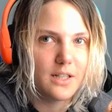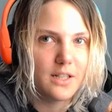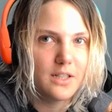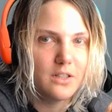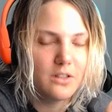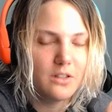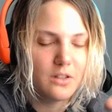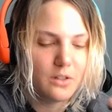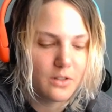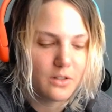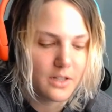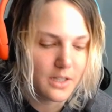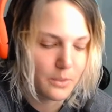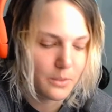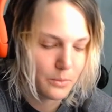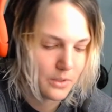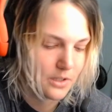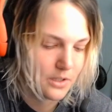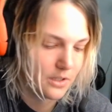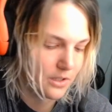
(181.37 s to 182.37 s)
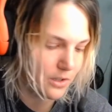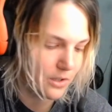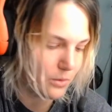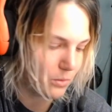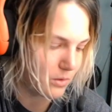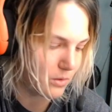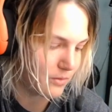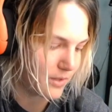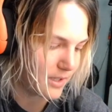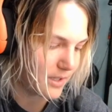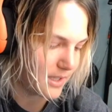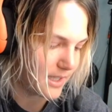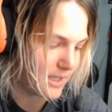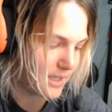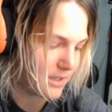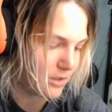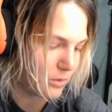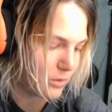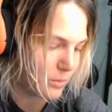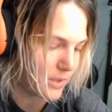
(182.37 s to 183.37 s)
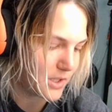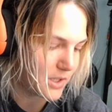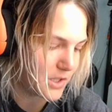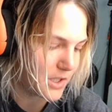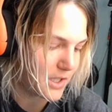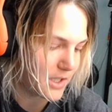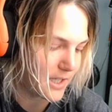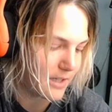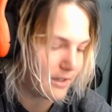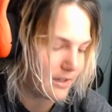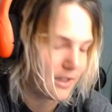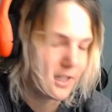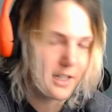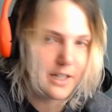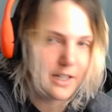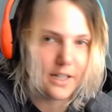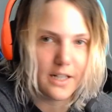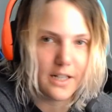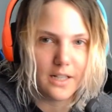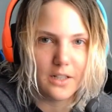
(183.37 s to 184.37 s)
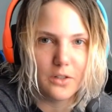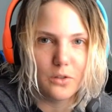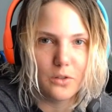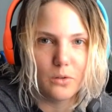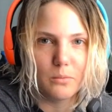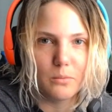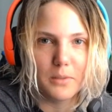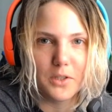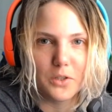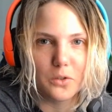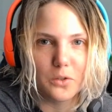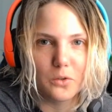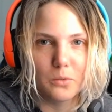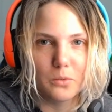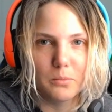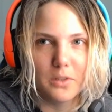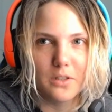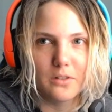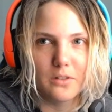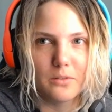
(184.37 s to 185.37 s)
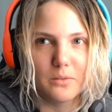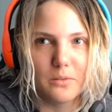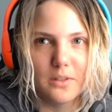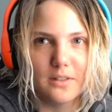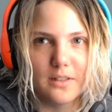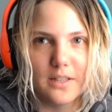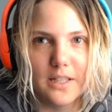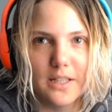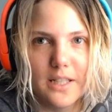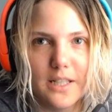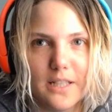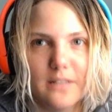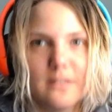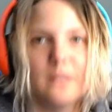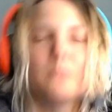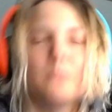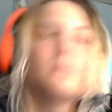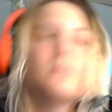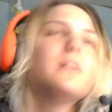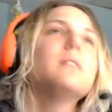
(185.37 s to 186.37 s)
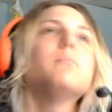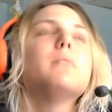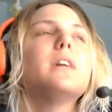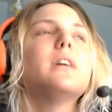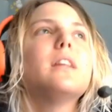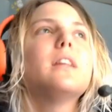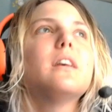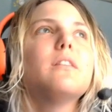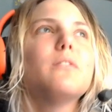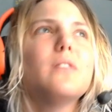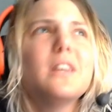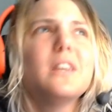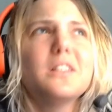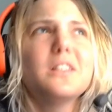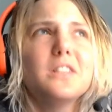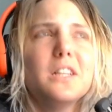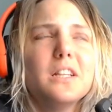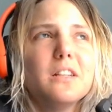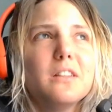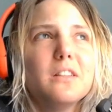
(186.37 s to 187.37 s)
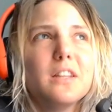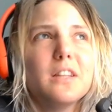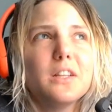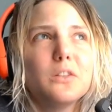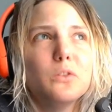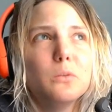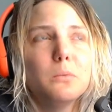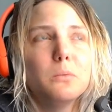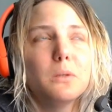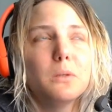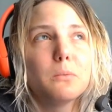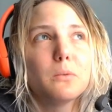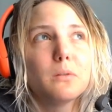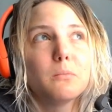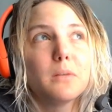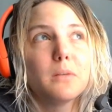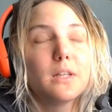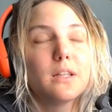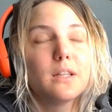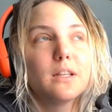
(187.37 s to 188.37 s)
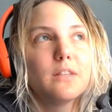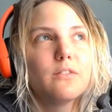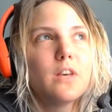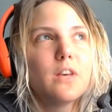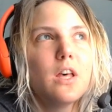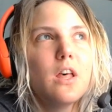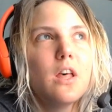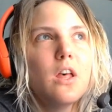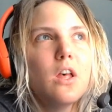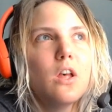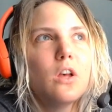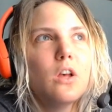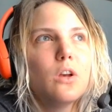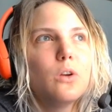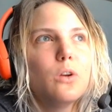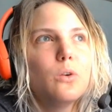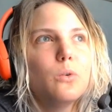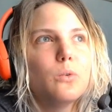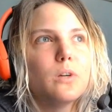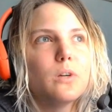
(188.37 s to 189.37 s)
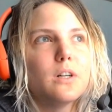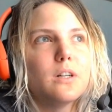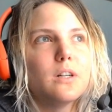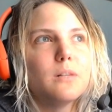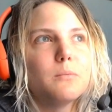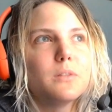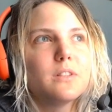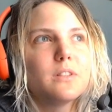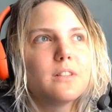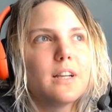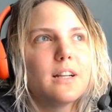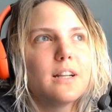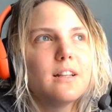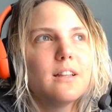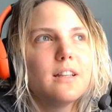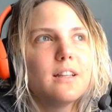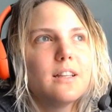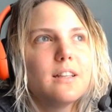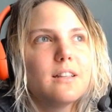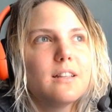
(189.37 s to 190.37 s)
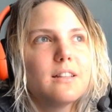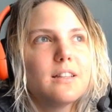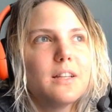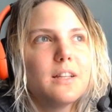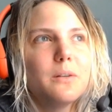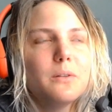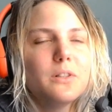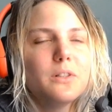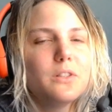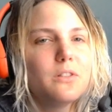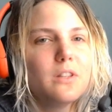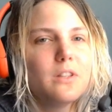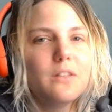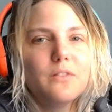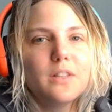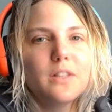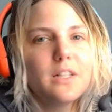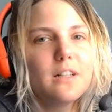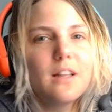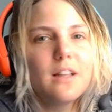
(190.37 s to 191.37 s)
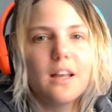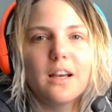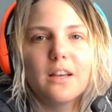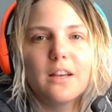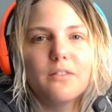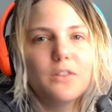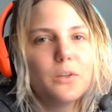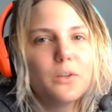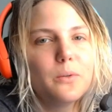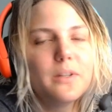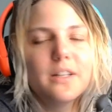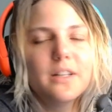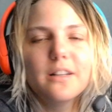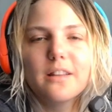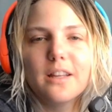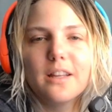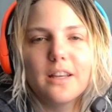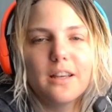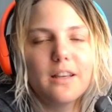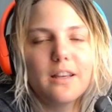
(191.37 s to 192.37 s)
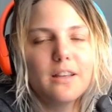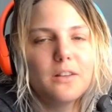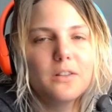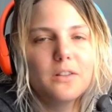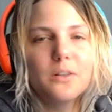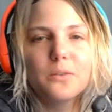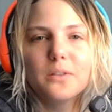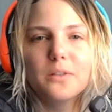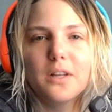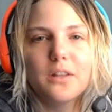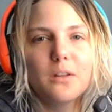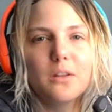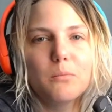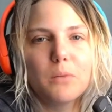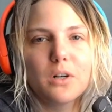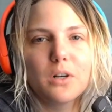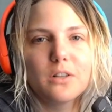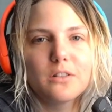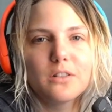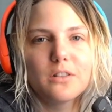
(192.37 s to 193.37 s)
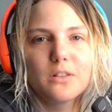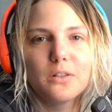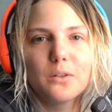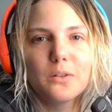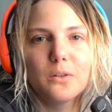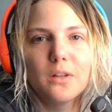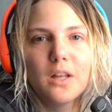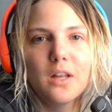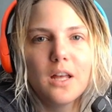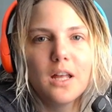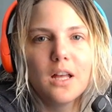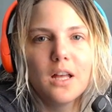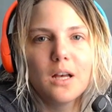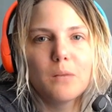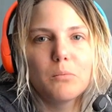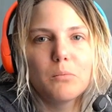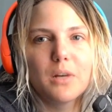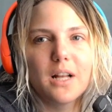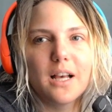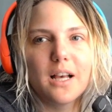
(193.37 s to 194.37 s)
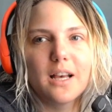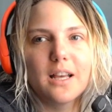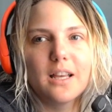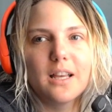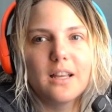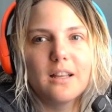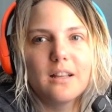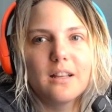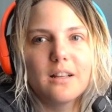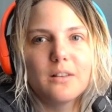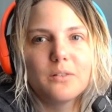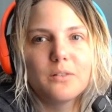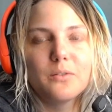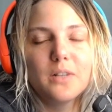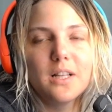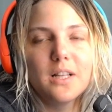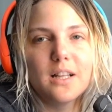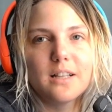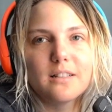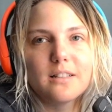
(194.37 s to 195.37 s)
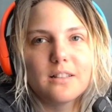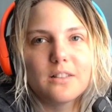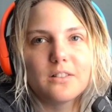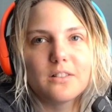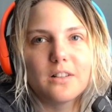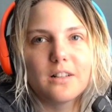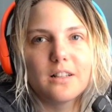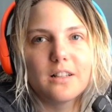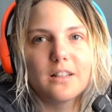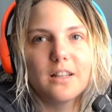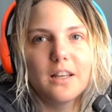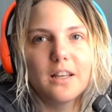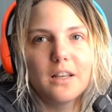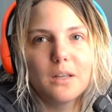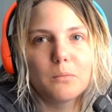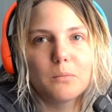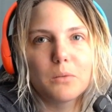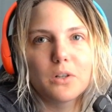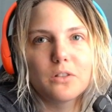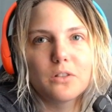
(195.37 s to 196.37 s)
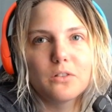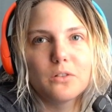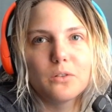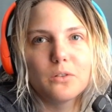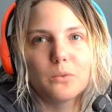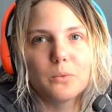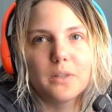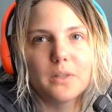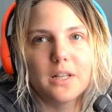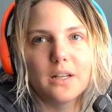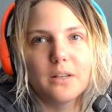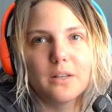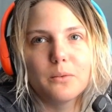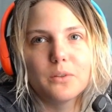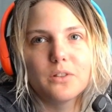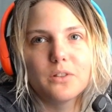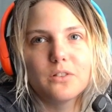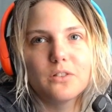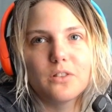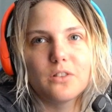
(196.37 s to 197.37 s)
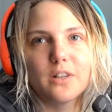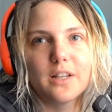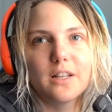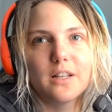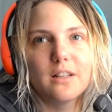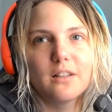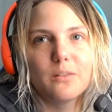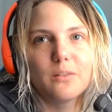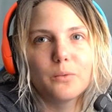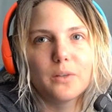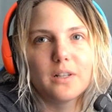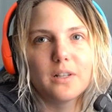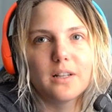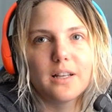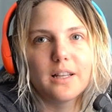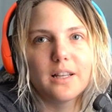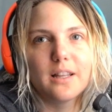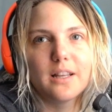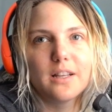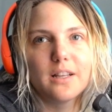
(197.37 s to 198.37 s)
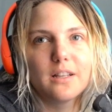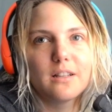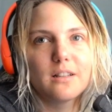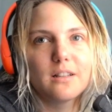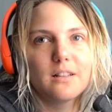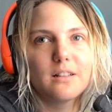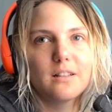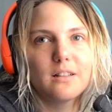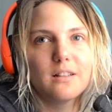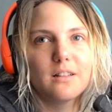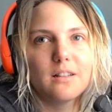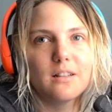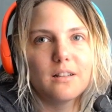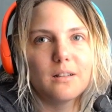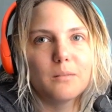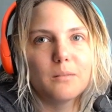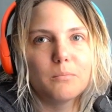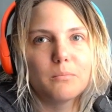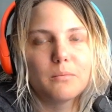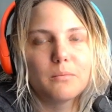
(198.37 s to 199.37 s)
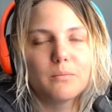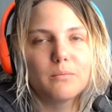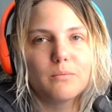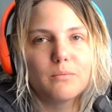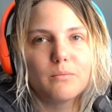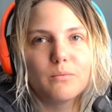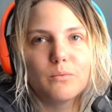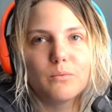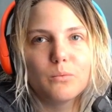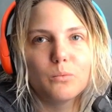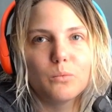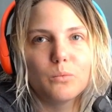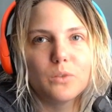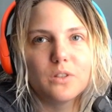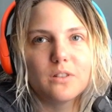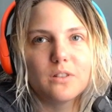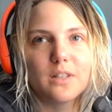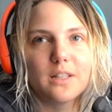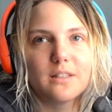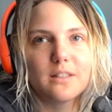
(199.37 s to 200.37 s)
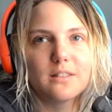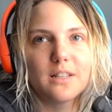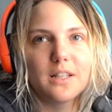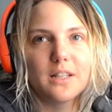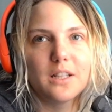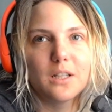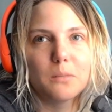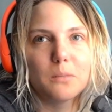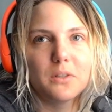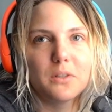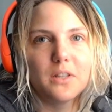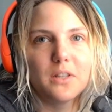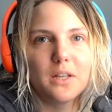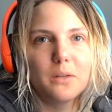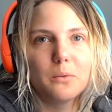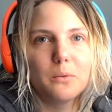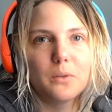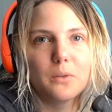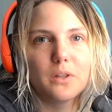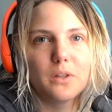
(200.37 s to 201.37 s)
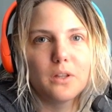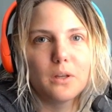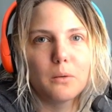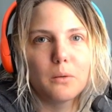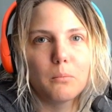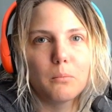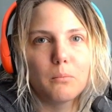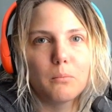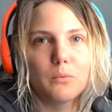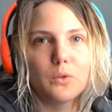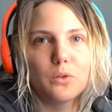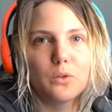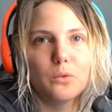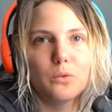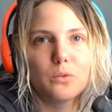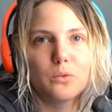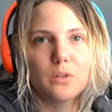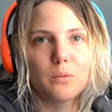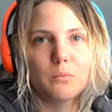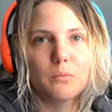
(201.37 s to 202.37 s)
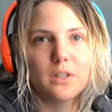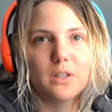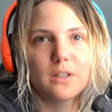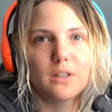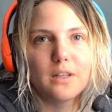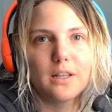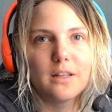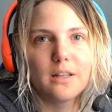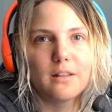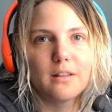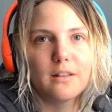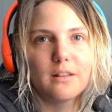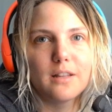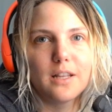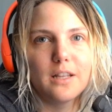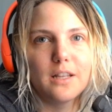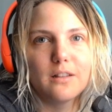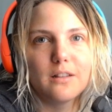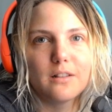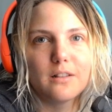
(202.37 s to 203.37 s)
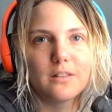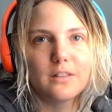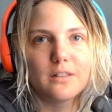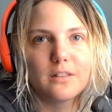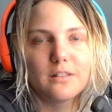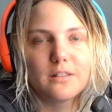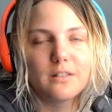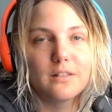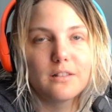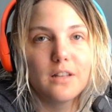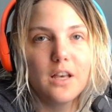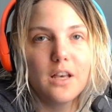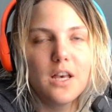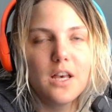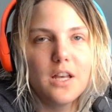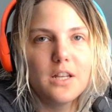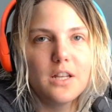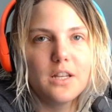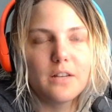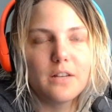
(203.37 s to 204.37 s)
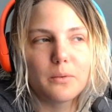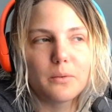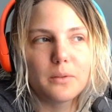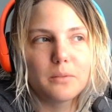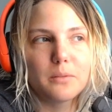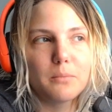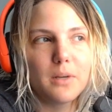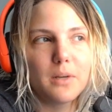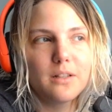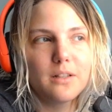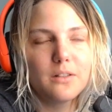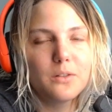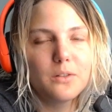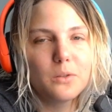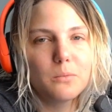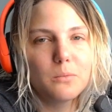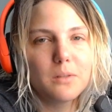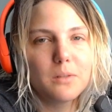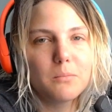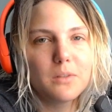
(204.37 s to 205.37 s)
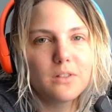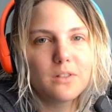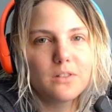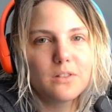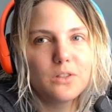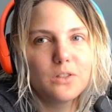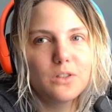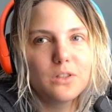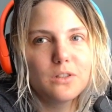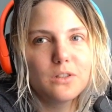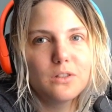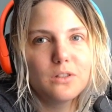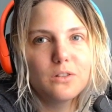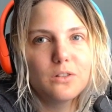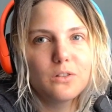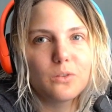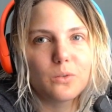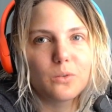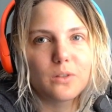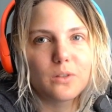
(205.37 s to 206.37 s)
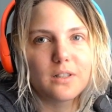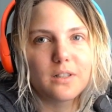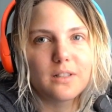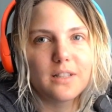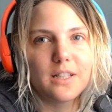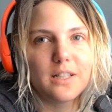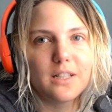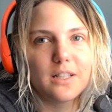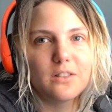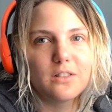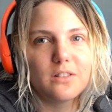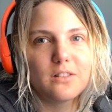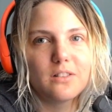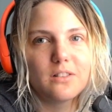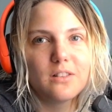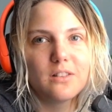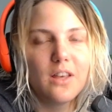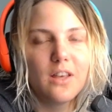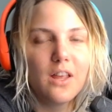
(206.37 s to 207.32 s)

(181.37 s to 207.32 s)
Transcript: just thought I would go over like this questionnaire thing I kind of do in my journal, because recently I had someone in my life. Well, actually I had like two people in my life who just kind of like, they were just living their life, doing their thing, you know, nothing personal. But I realized I started to take it personal when I was trying, when I like, was like setting up a date with them to do something, and they either just never responded to my messages, or they just